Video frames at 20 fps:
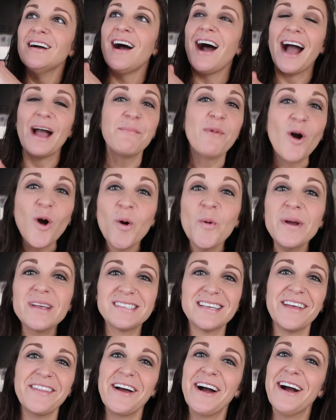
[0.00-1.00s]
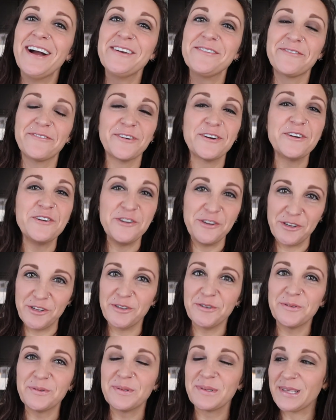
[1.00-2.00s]
I'm always on the hunt for
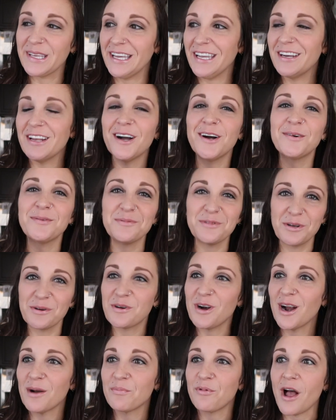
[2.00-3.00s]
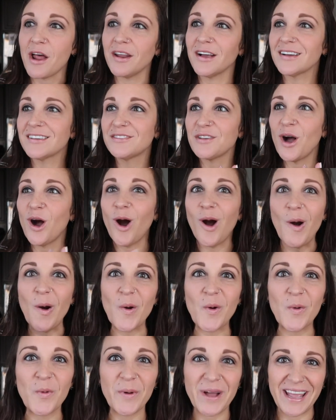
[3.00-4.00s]
new keto low carb products,
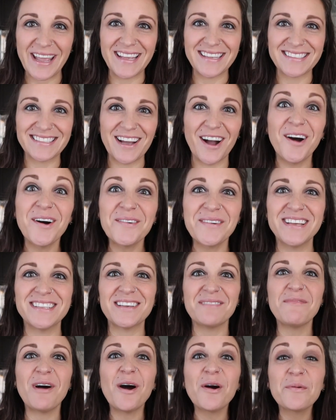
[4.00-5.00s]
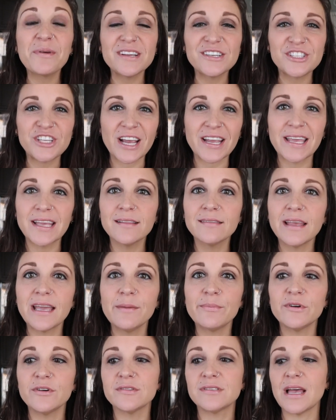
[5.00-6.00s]
always, always. I'm always checking
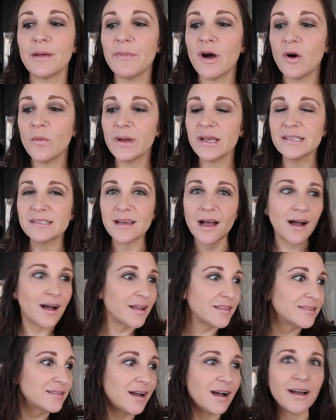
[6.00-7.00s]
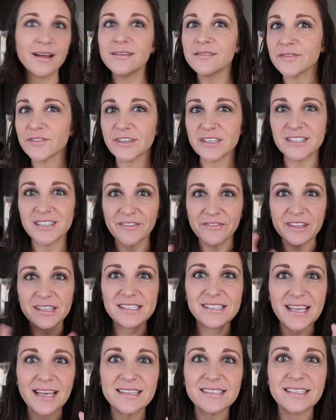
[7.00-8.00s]
labels. I'm always on the hunt for stuff
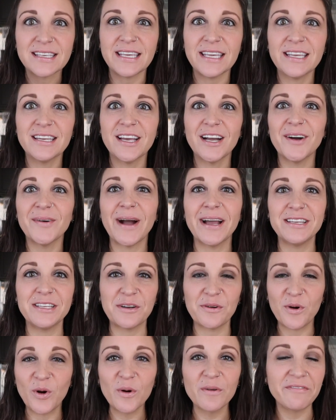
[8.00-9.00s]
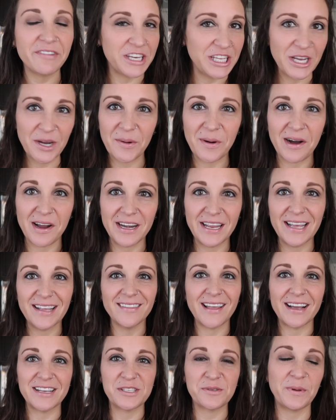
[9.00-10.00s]
that says keto. I did a whole video on it
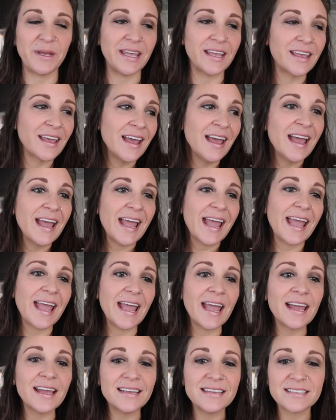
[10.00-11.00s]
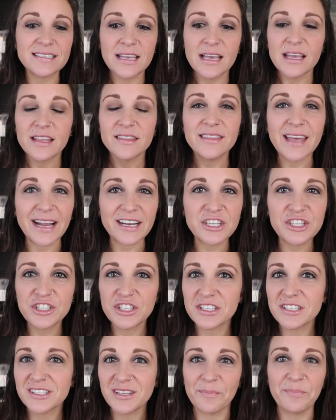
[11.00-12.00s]
last week, and that's
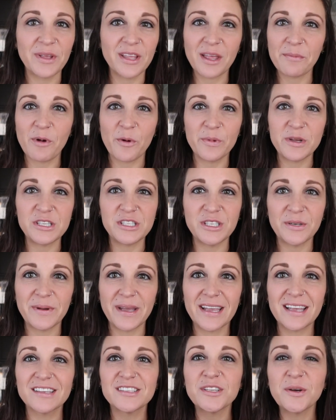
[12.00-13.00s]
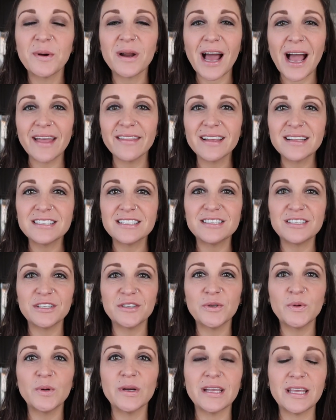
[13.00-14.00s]
just something I'm always doing. So what I like to
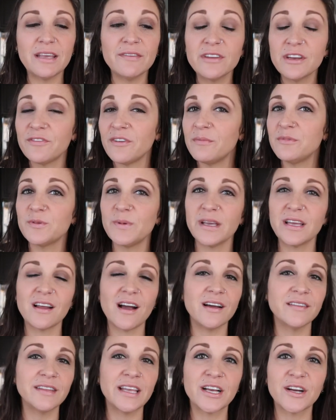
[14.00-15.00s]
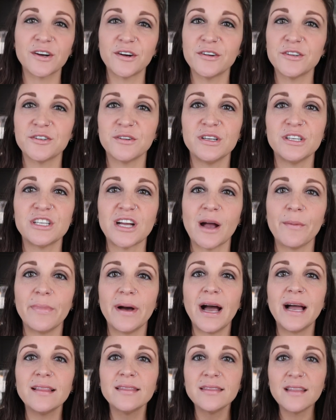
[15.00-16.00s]
do, even if I'm doing an online grocery shop,
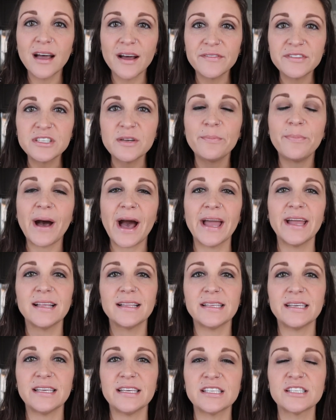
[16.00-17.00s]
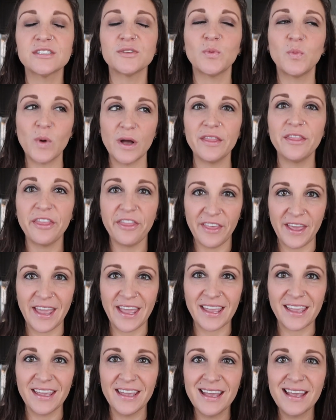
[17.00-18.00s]
I love to buy at least one
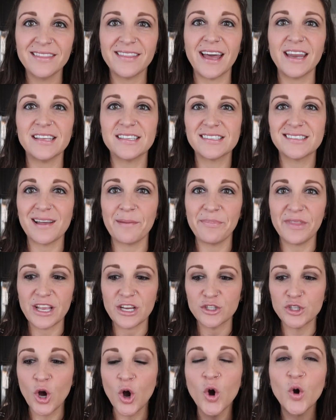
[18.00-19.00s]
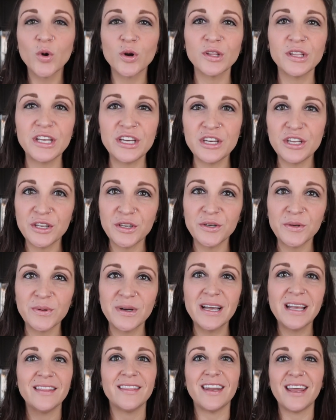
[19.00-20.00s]
thing that is something totally
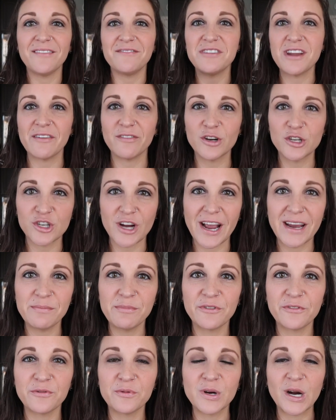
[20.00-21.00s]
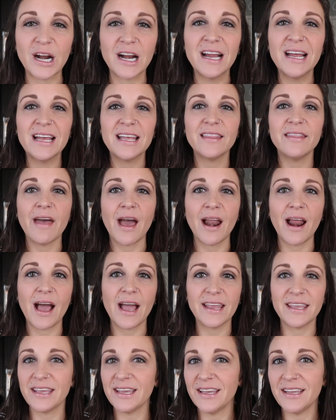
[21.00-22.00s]
new that I've never tried before that
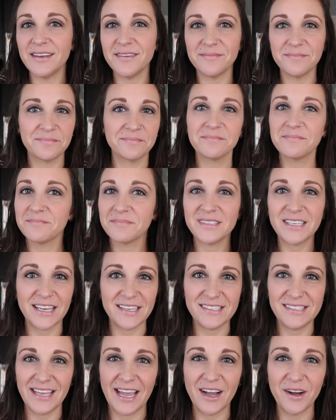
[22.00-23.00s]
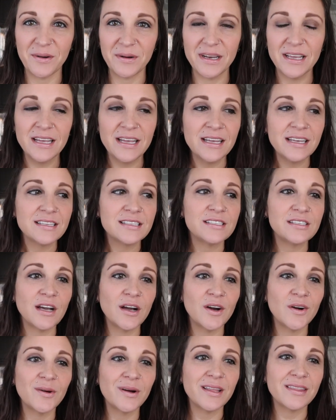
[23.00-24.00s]
I can test out.
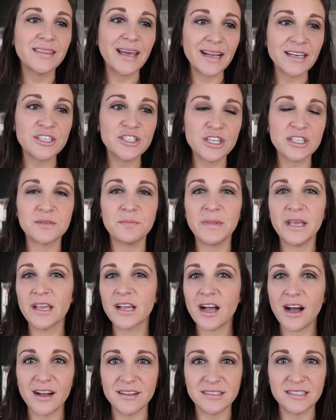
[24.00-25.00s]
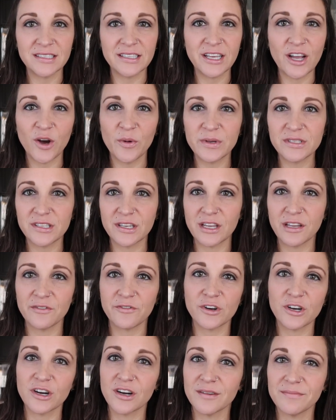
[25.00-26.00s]
So that's just me constantly always looking
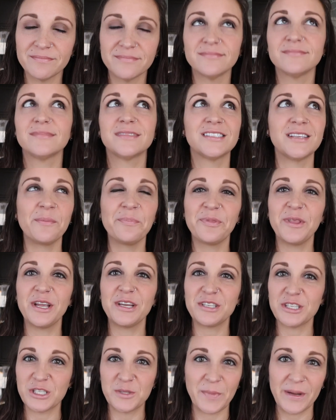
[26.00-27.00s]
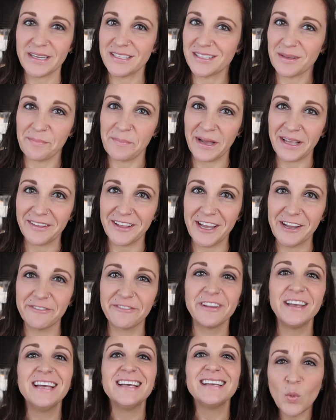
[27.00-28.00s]
for something to spice up my
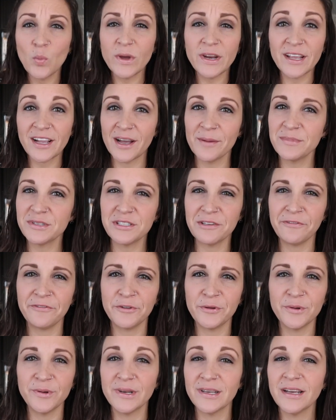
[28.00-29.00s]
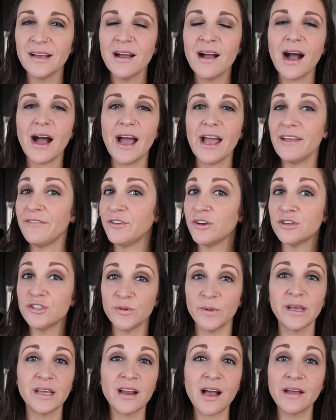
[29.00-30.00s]
life. When it comes to food, if you're
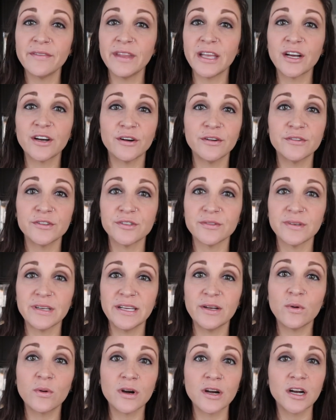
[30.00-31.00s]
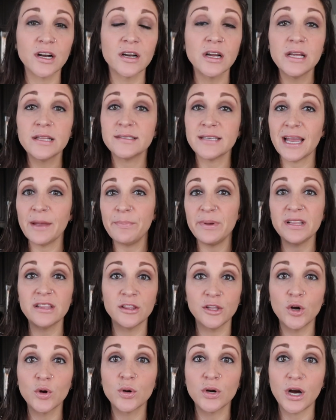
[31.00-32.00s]
doing an online grocery order, type in
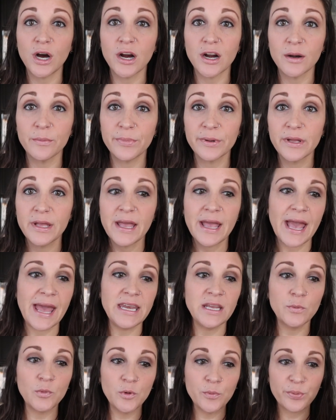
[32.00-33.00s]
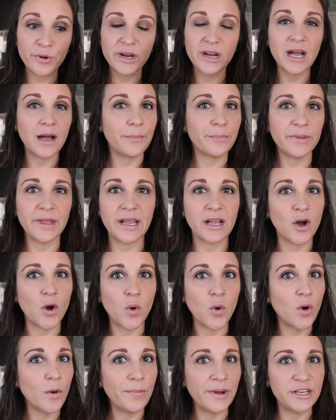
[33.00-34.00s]
low carb, and it will bring up like a
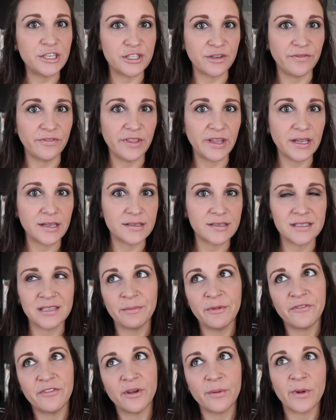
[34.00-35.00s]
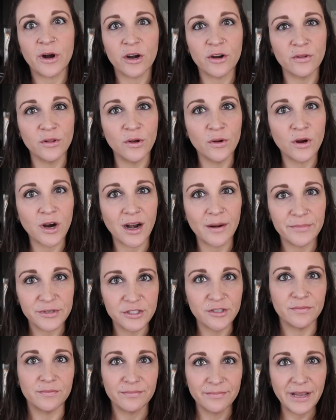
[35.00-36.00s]
whole bunch of things. Some of them aren't low carb,
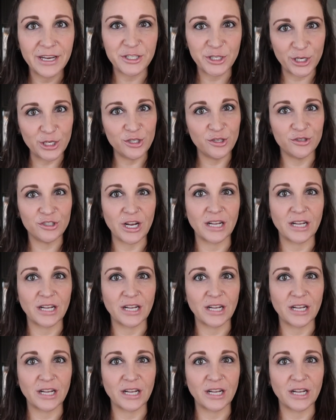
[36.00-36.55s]
so make sure you do